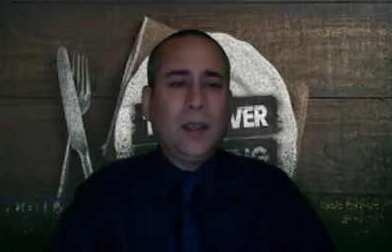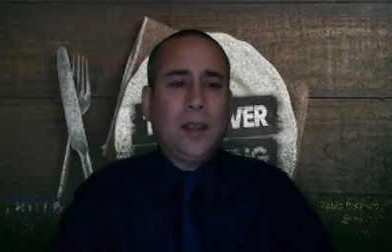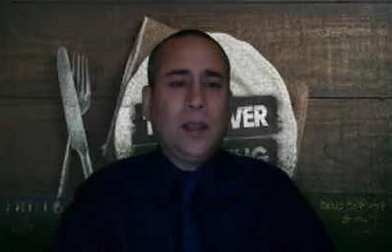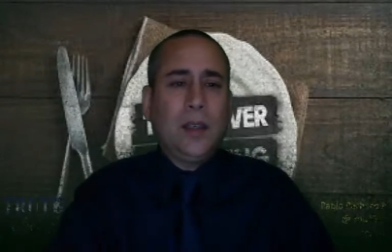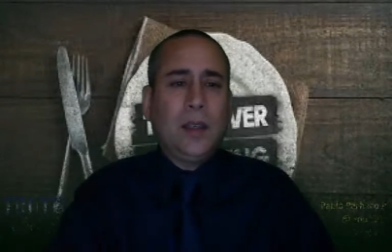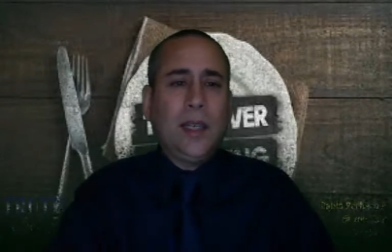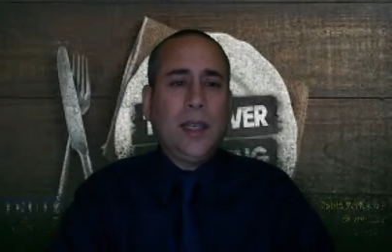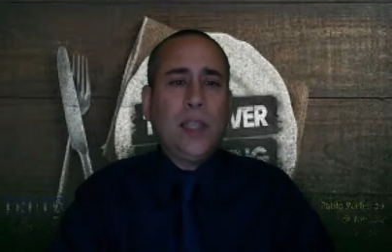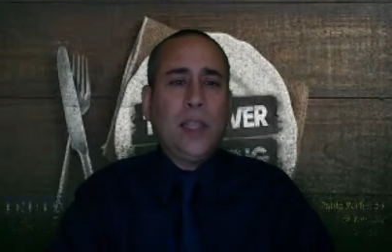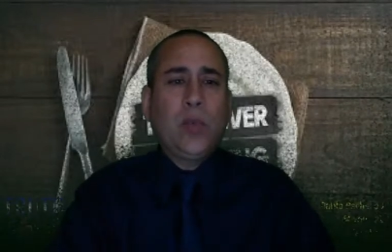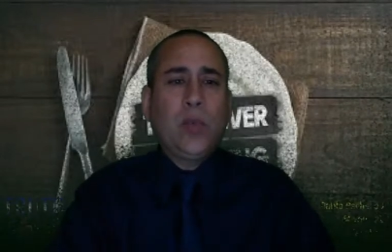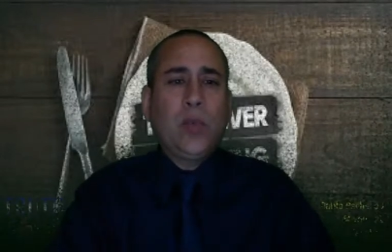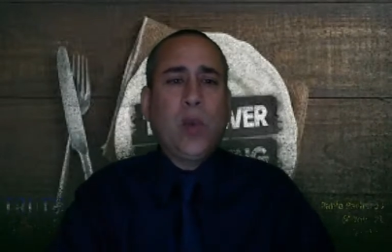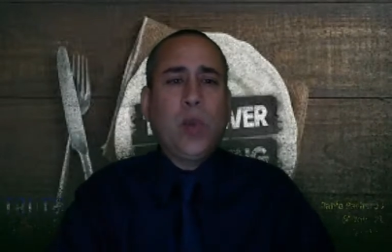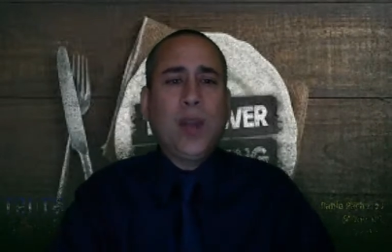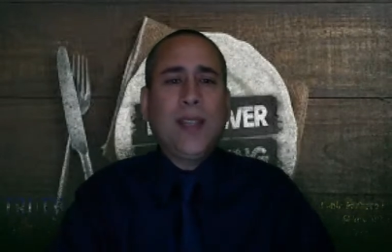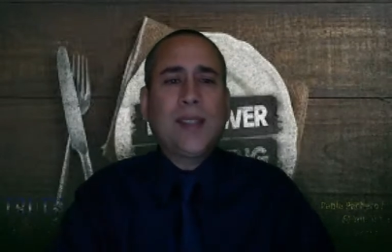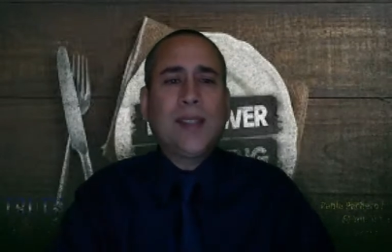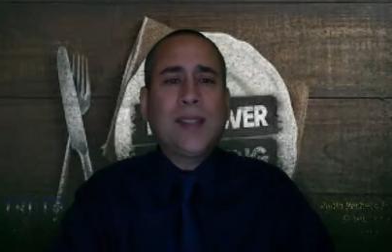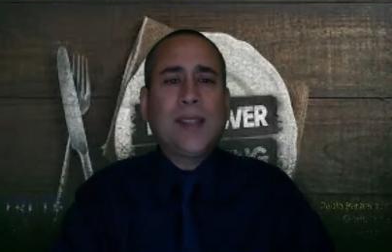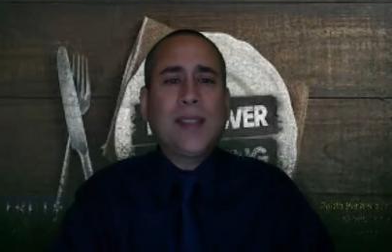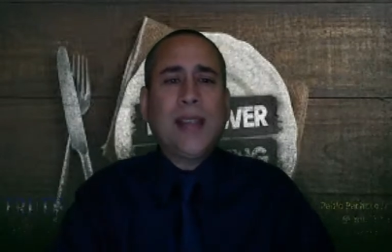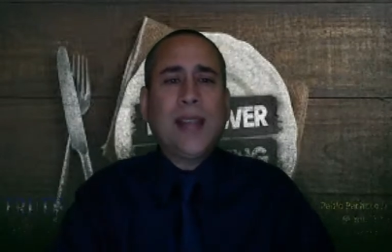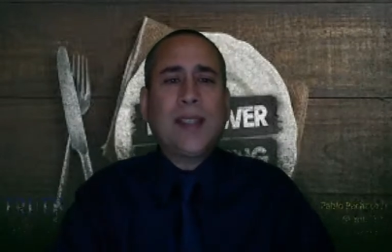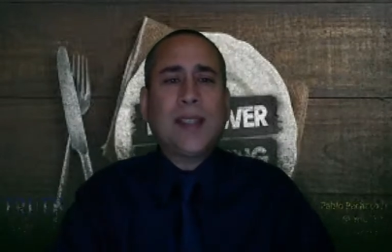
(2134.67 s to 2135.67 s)
is what he
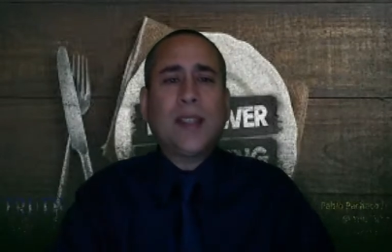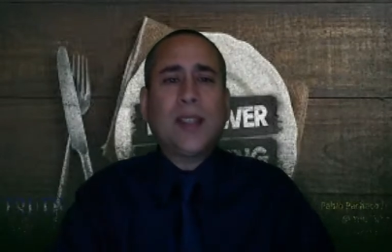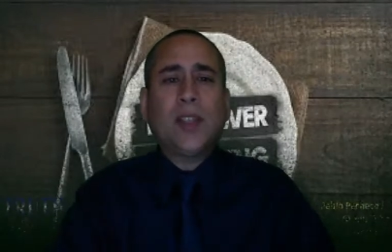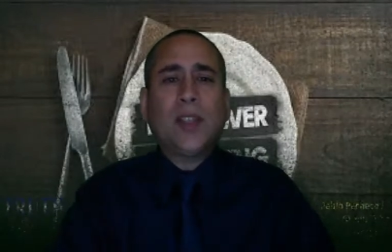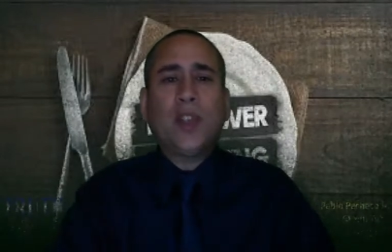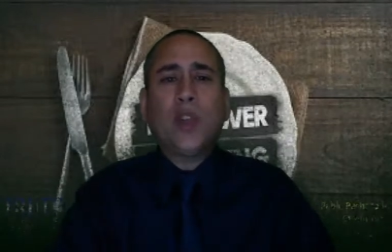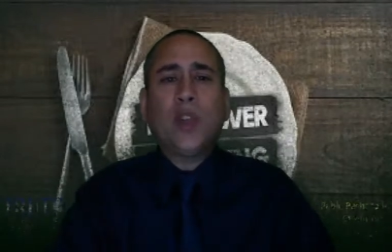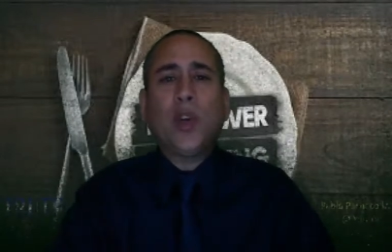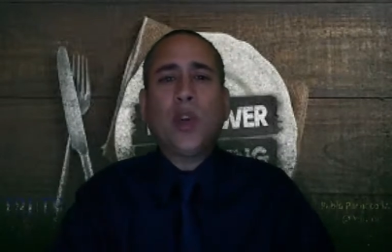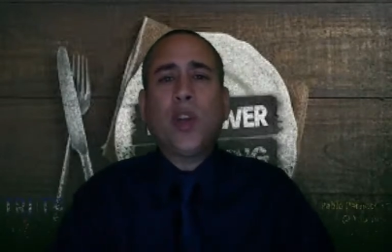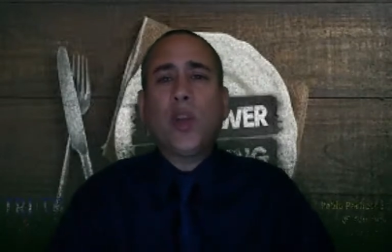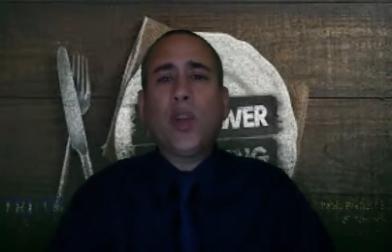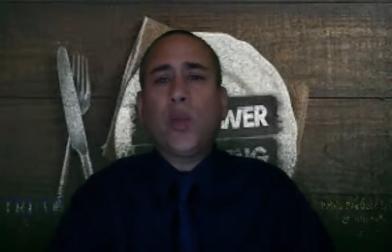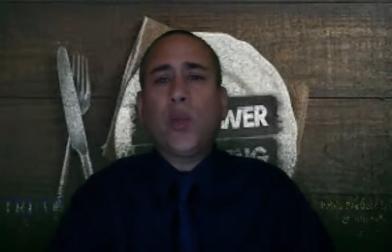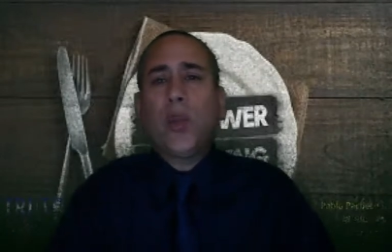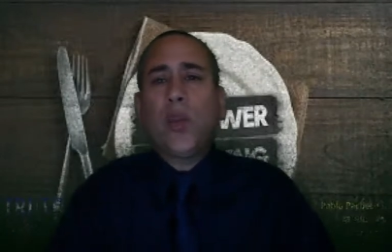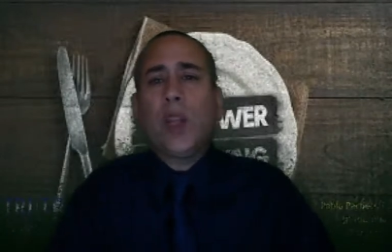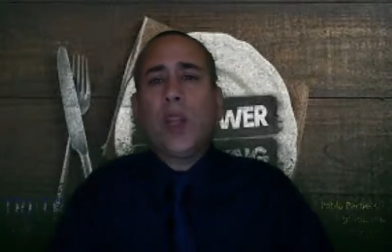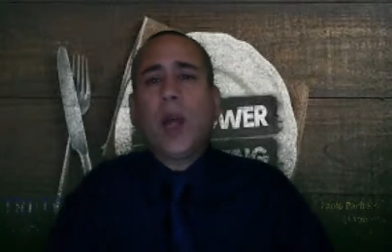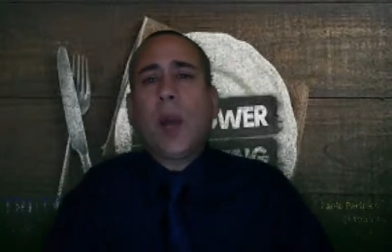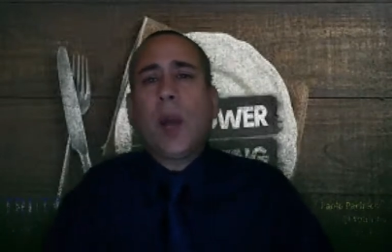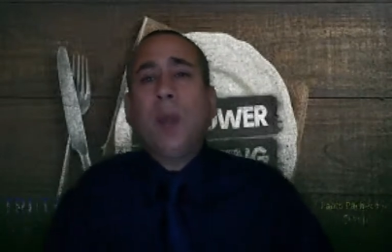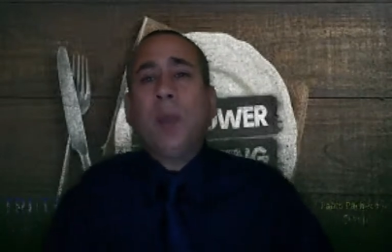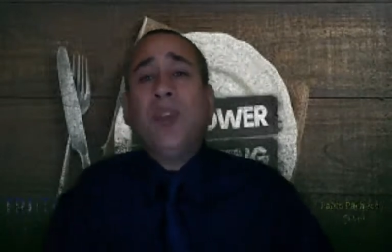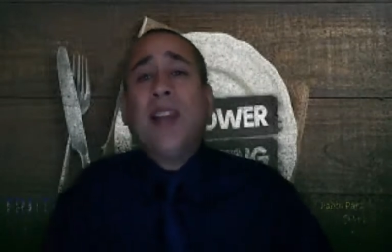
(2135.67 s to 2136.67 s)
says concerning the real
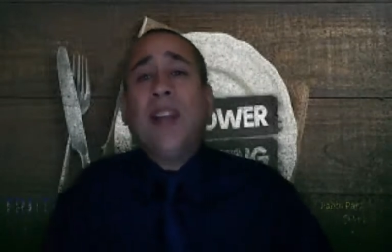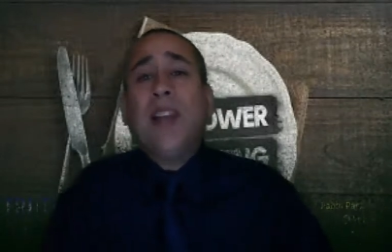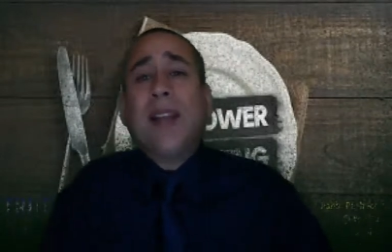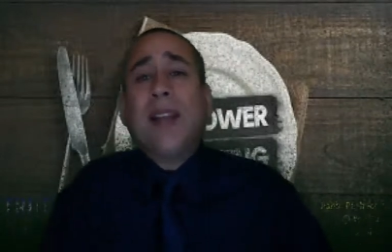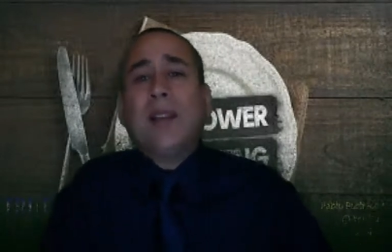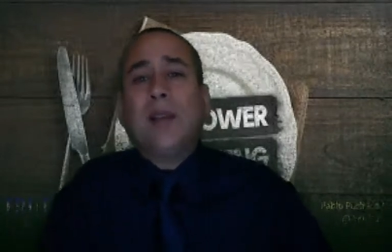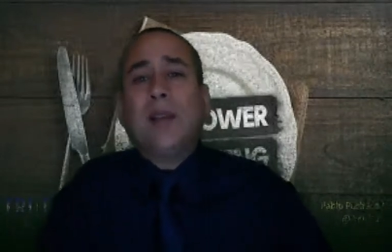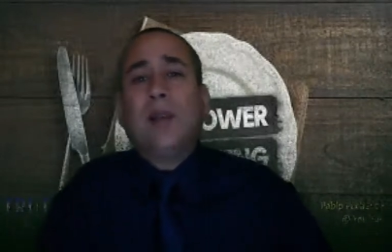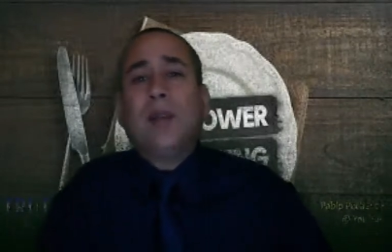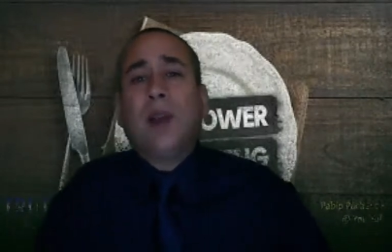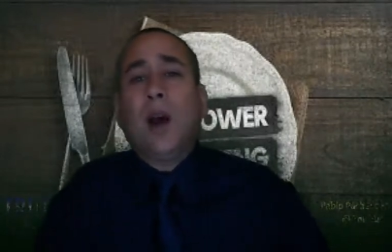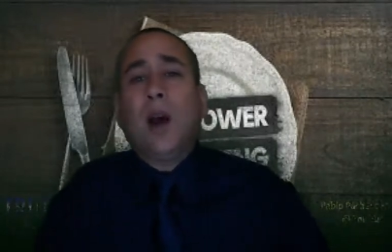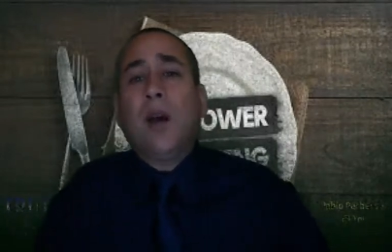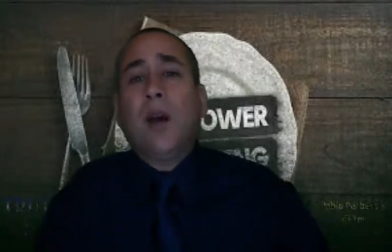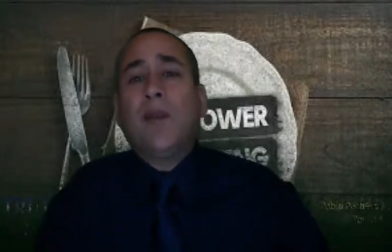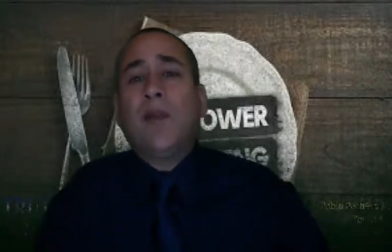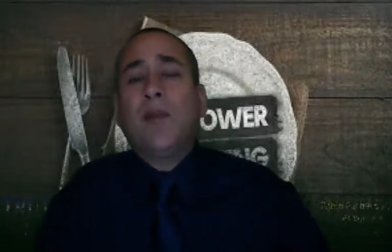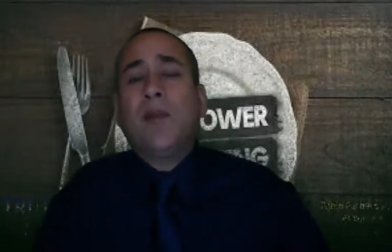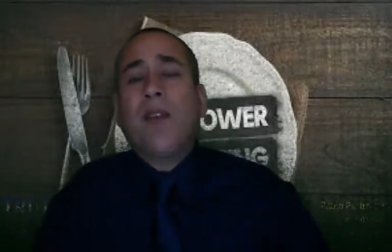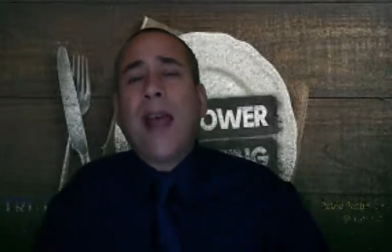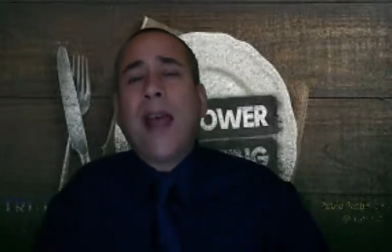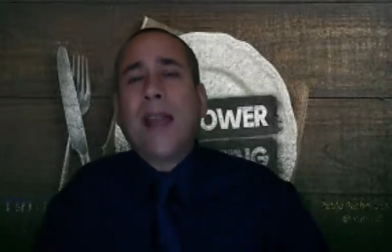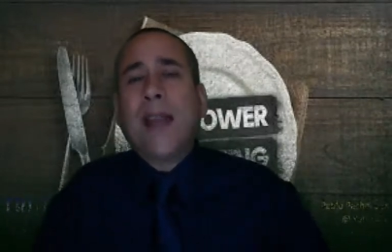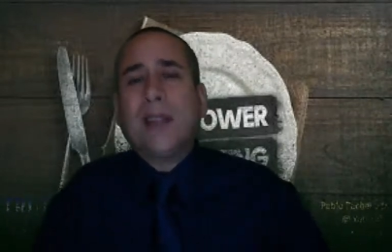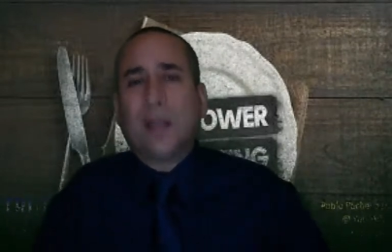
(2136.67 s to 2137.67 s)
objective of
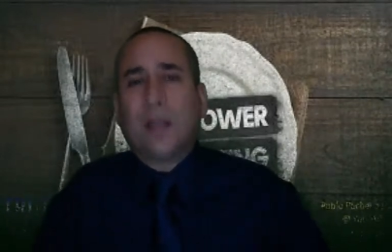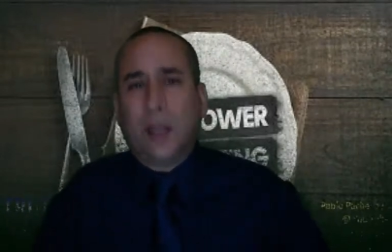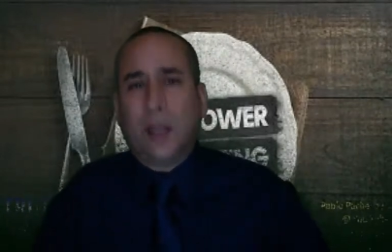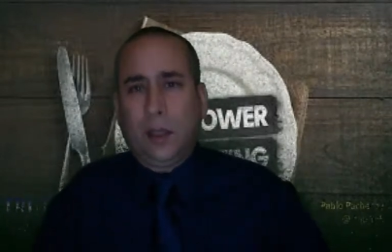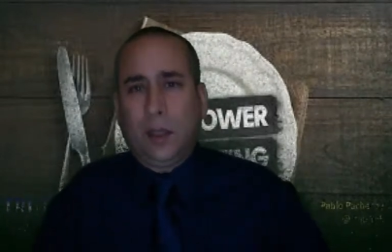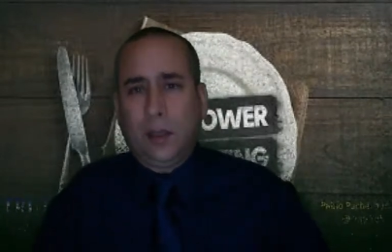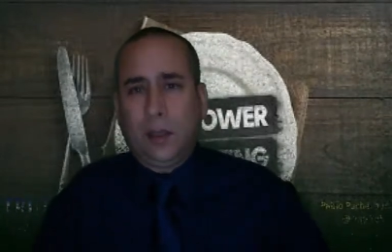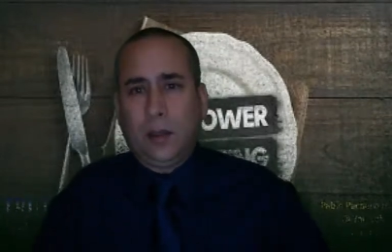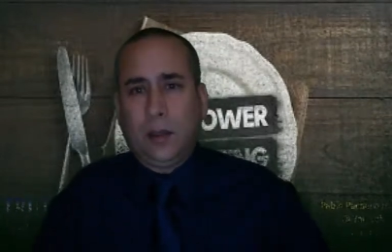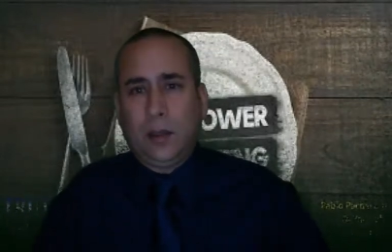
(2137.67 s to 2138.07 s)
fasting.